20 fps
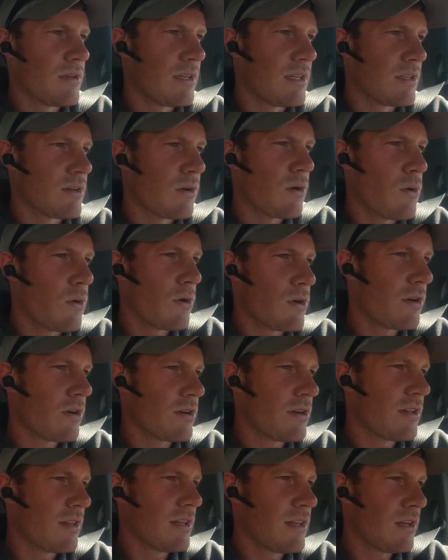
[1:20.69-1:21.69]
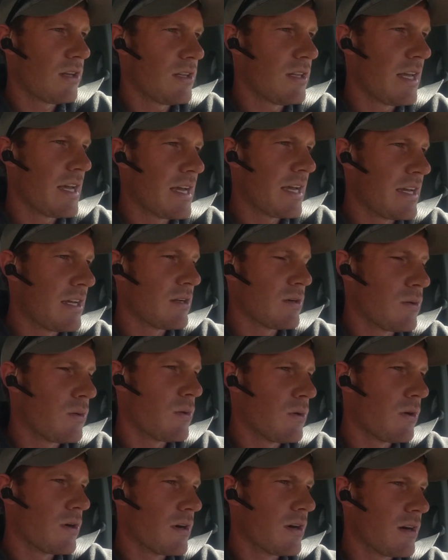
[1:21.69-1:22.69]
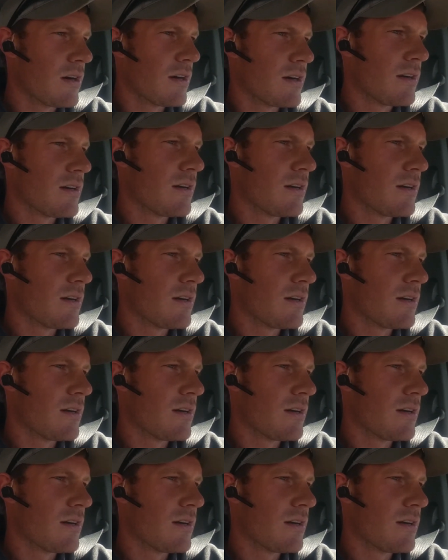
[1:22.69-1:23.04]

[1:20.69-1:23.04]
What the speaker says: either ordered a little late or